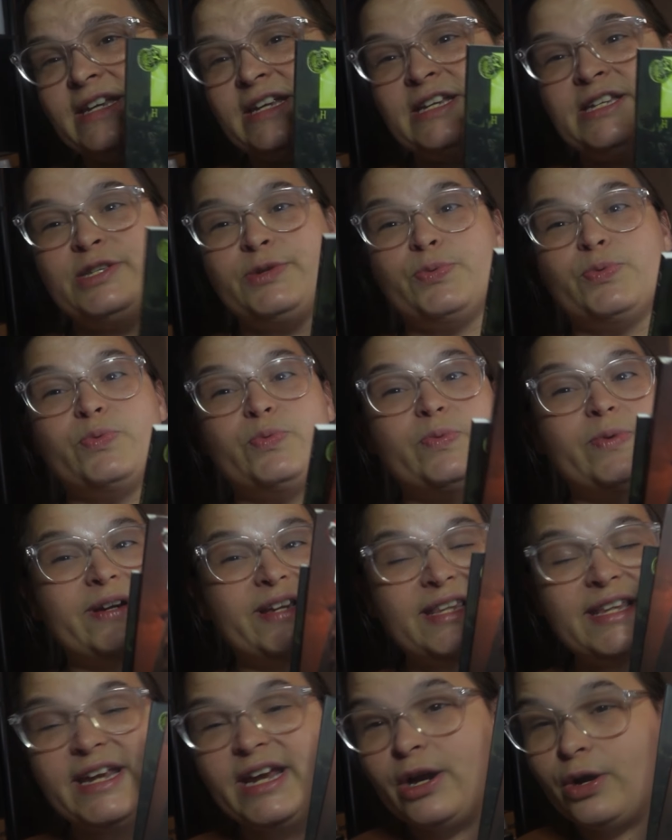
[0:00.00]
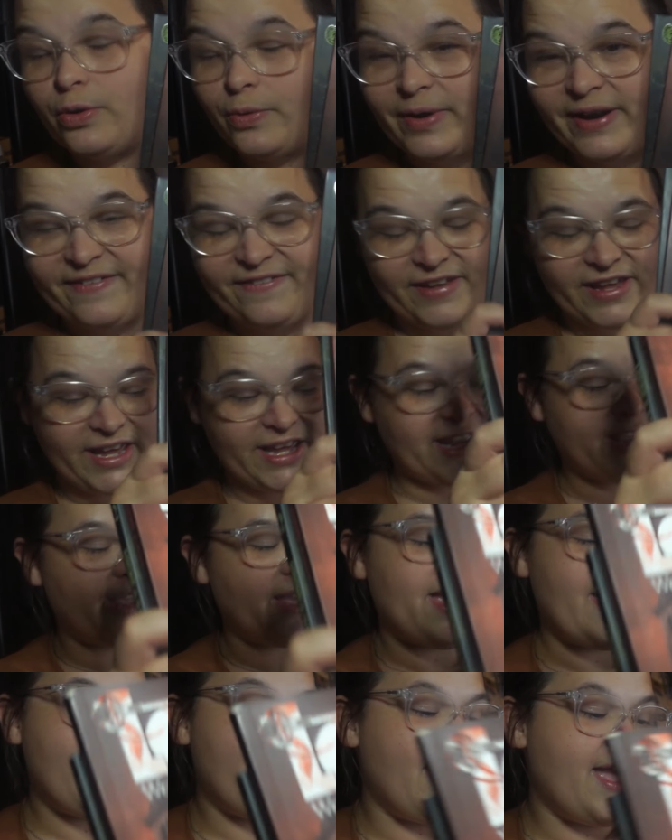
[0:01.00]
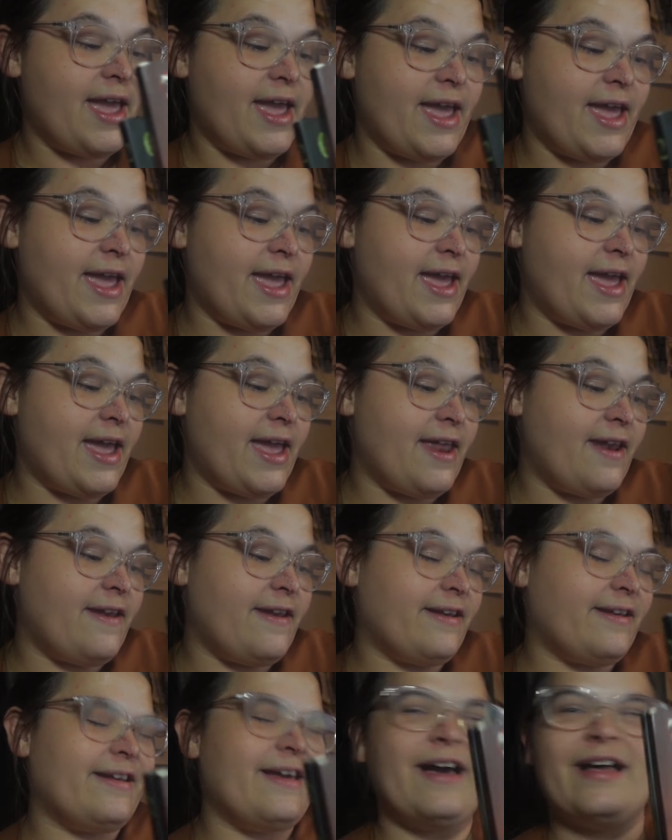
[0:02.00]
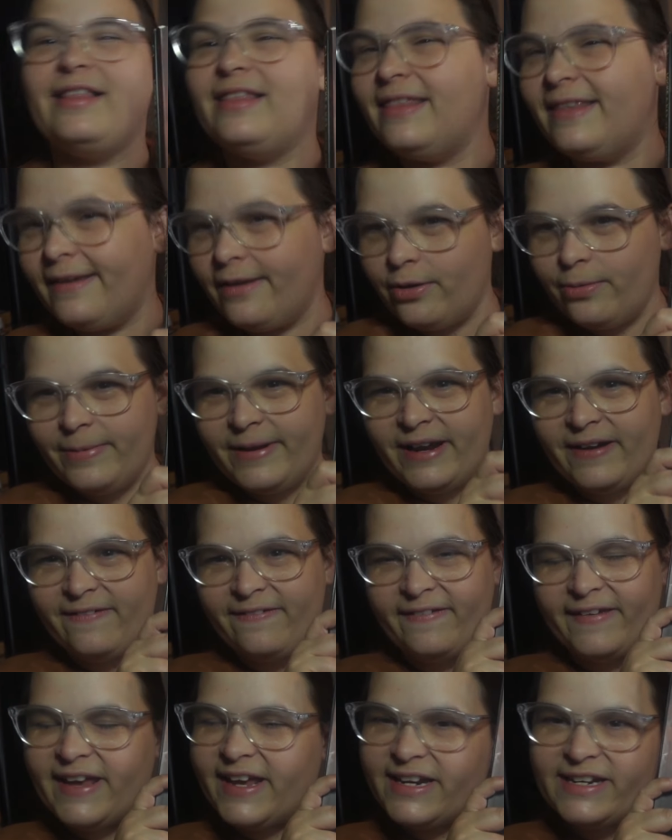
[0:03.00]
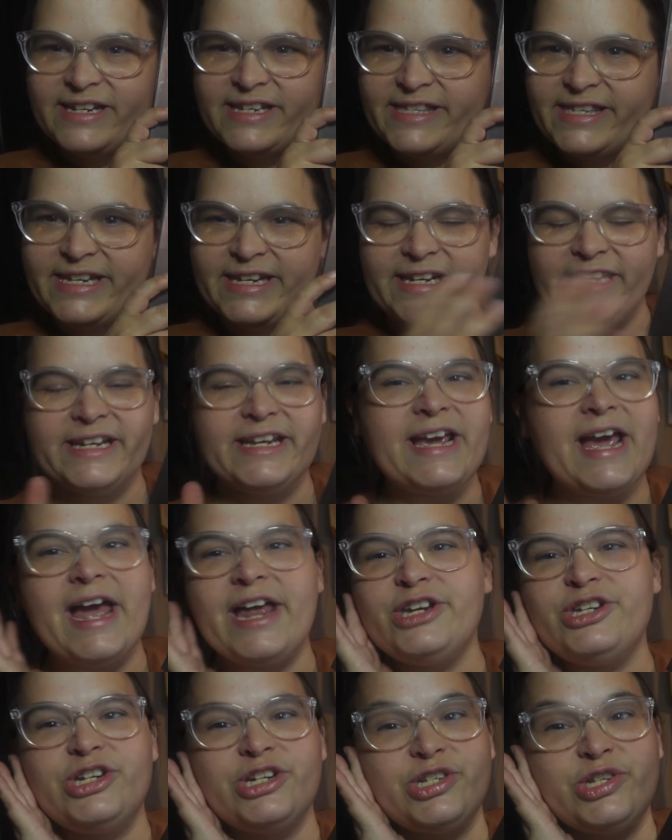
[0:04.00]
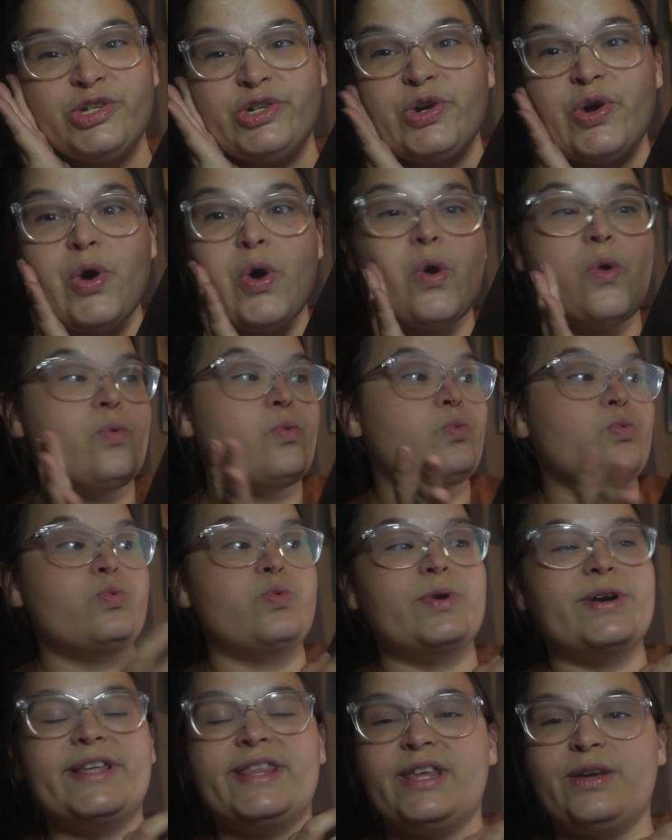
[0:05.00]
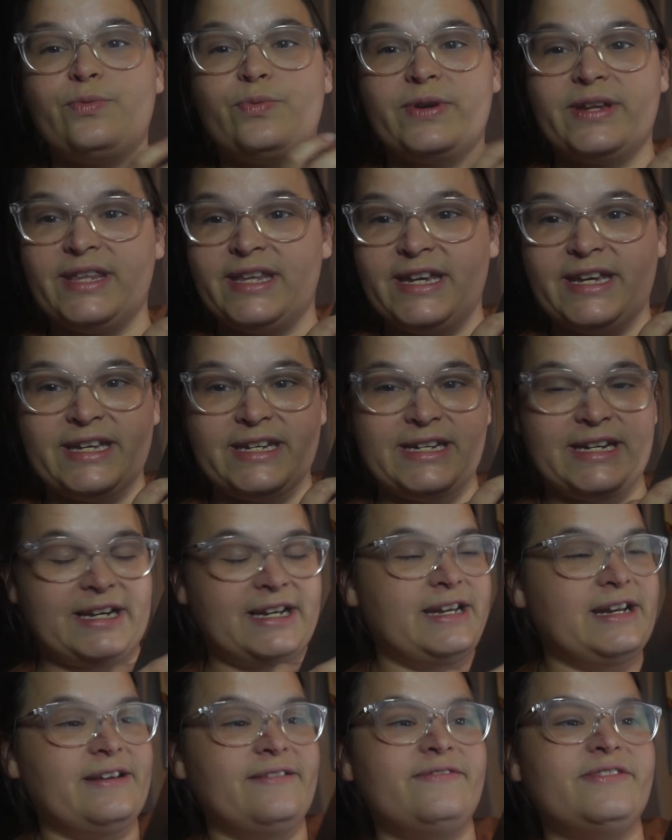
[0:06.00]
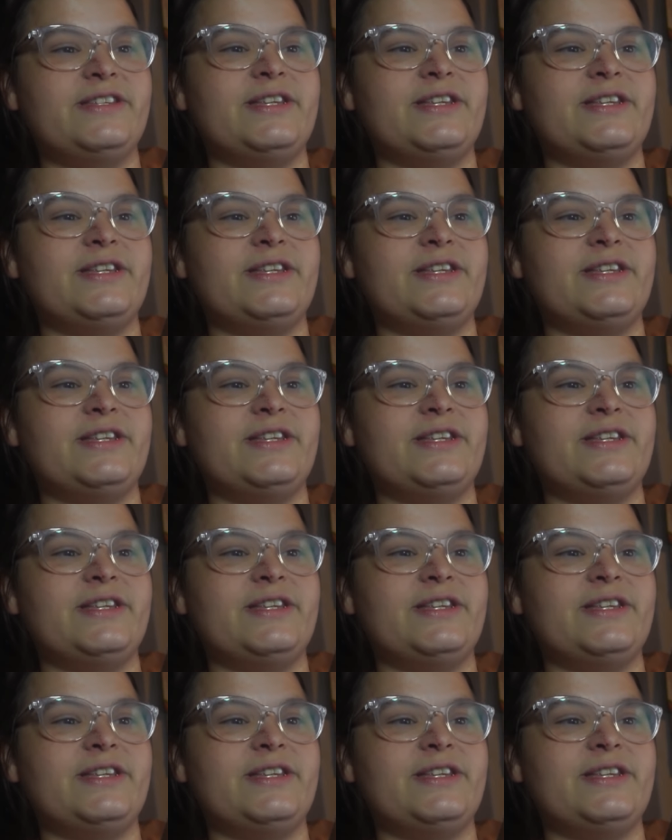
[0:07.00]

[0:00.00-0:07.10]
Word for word: it's really horrific and a little bit of fantasy and just really, really addictive.